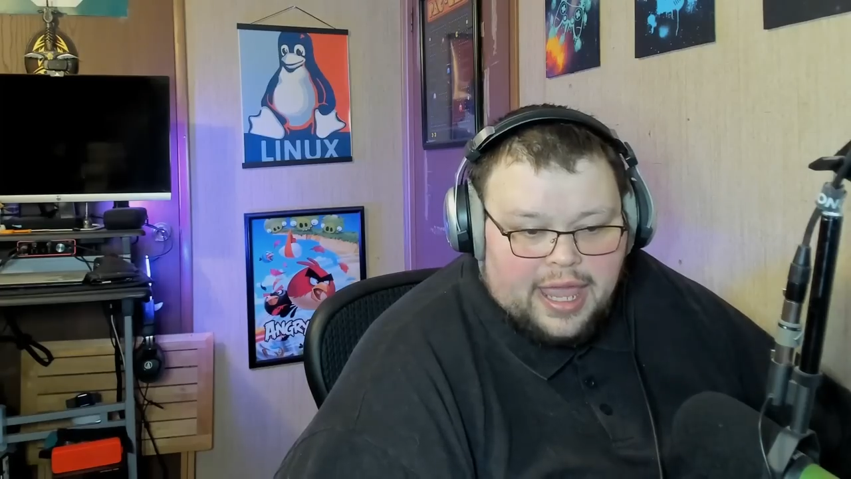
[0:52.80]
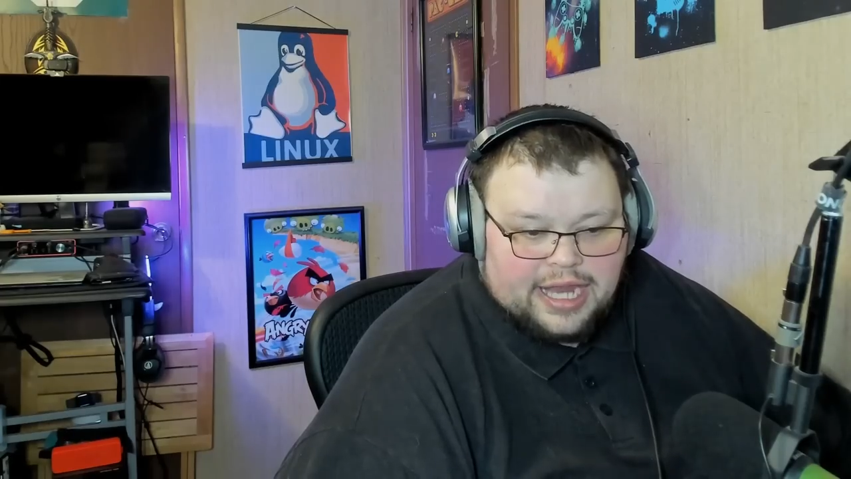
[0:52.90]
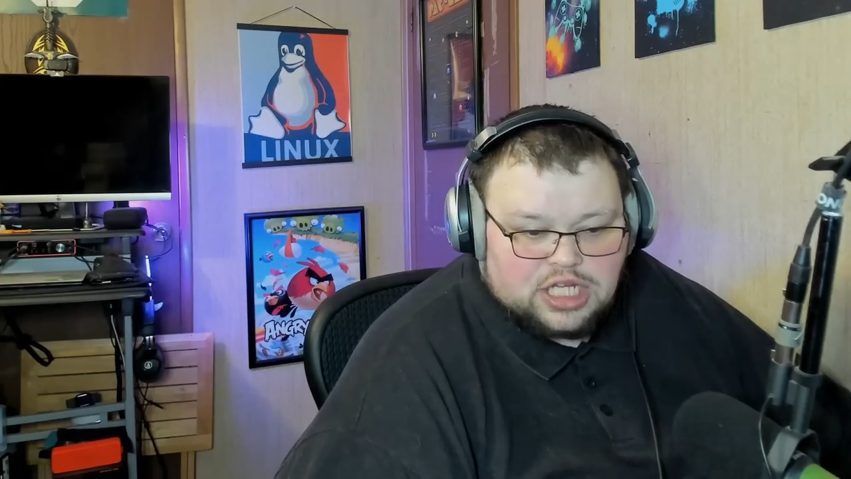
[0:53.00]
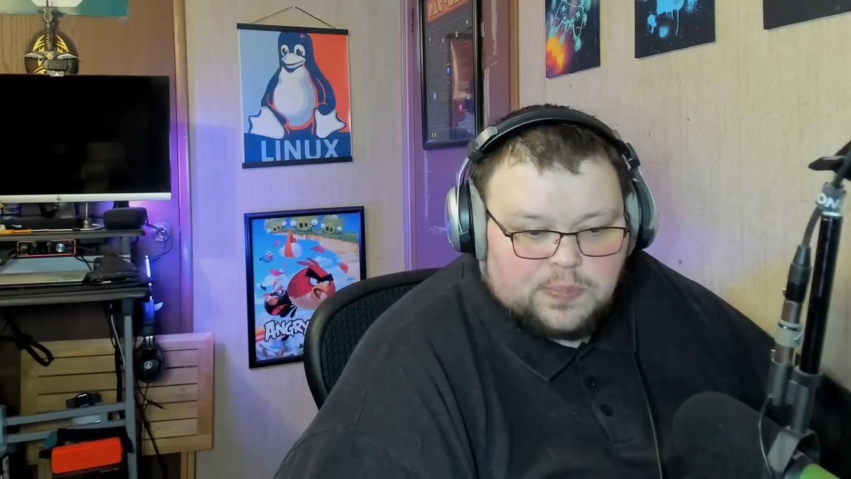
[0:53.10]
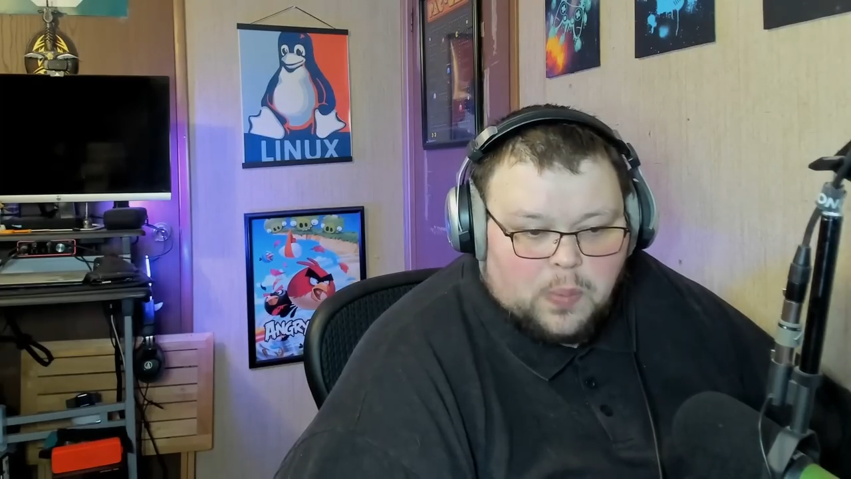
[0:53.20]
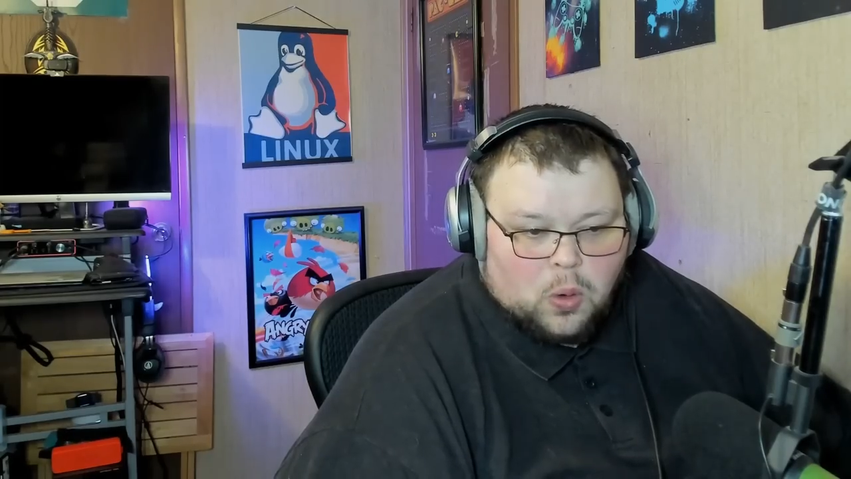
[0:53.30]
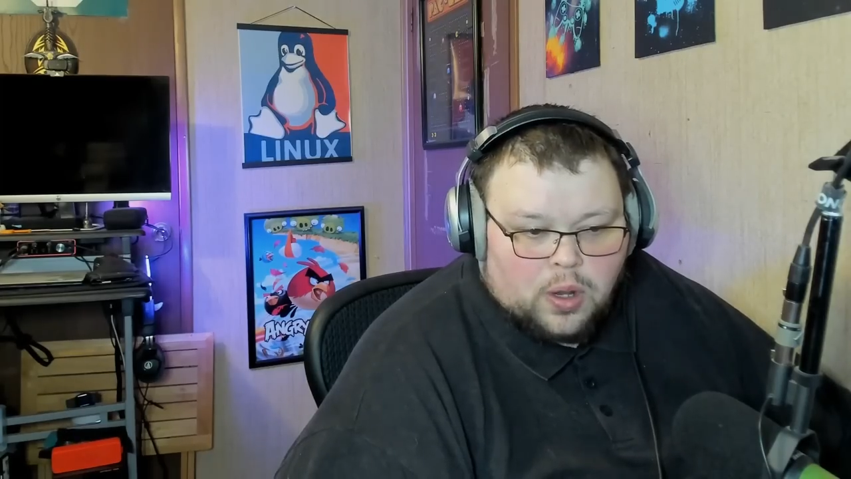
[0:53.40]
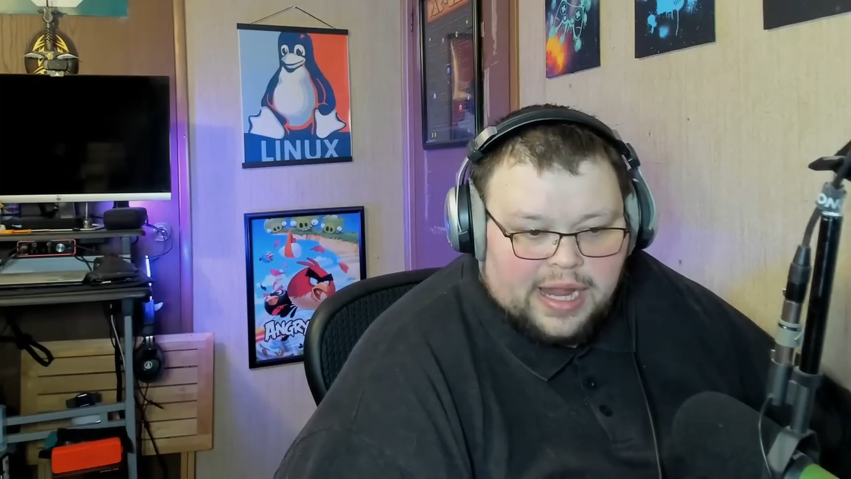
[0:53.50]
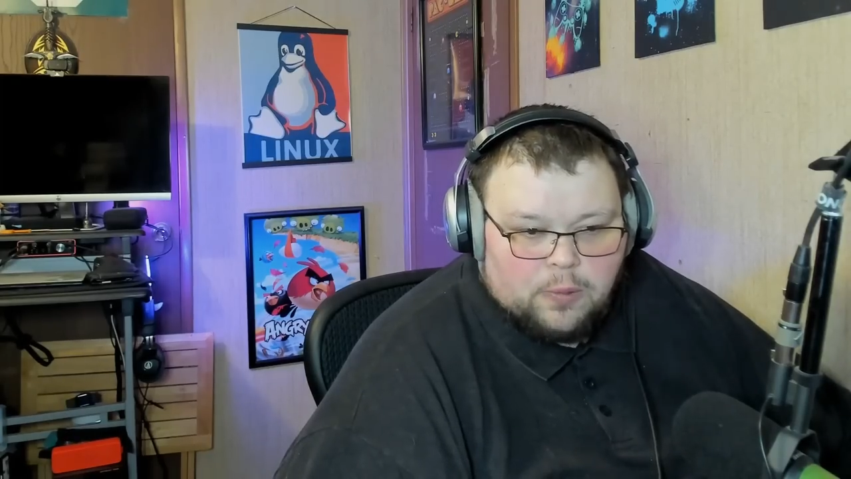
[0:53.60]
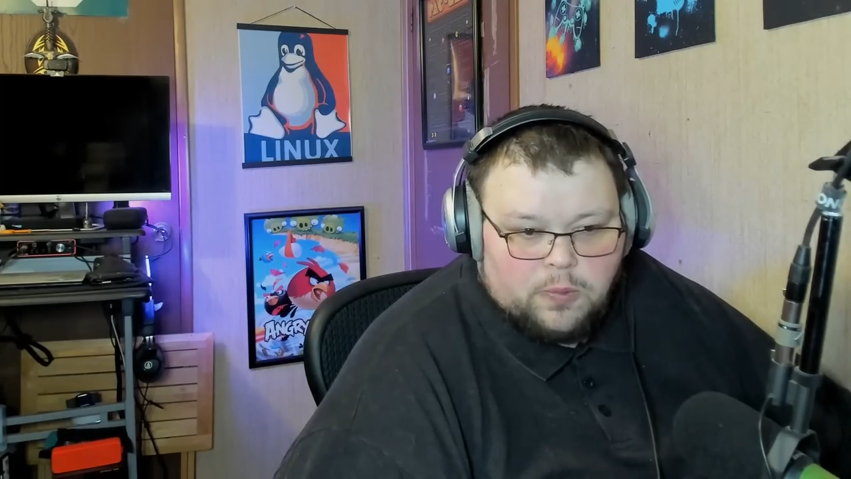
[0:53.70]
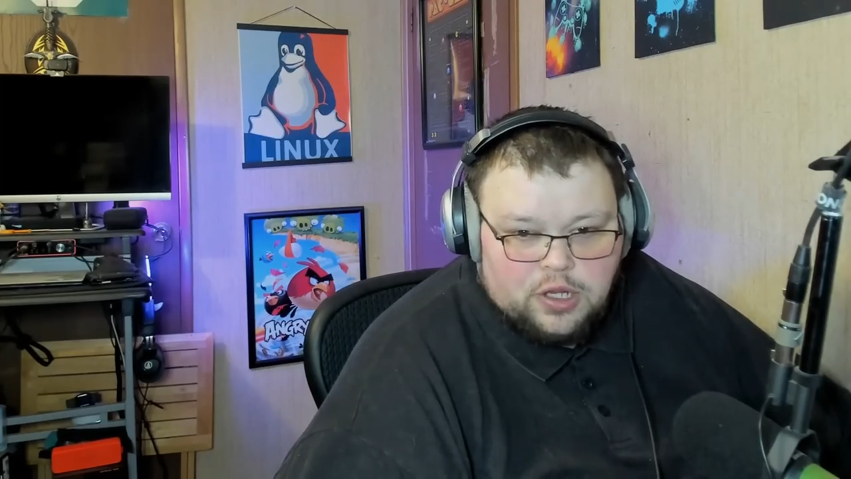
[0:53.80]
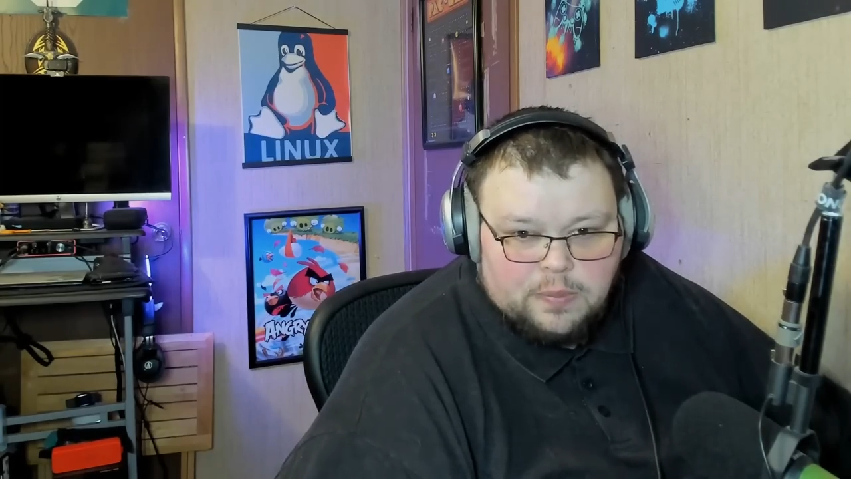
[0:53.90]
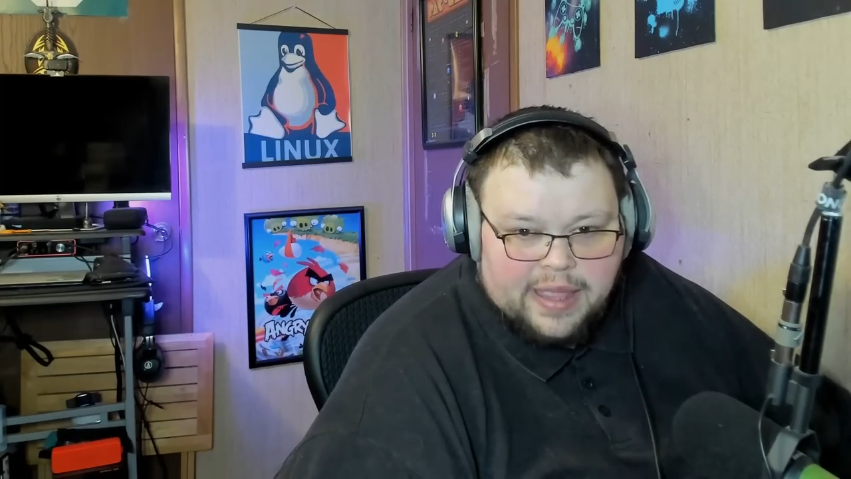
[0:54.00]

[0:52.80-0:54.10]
export a window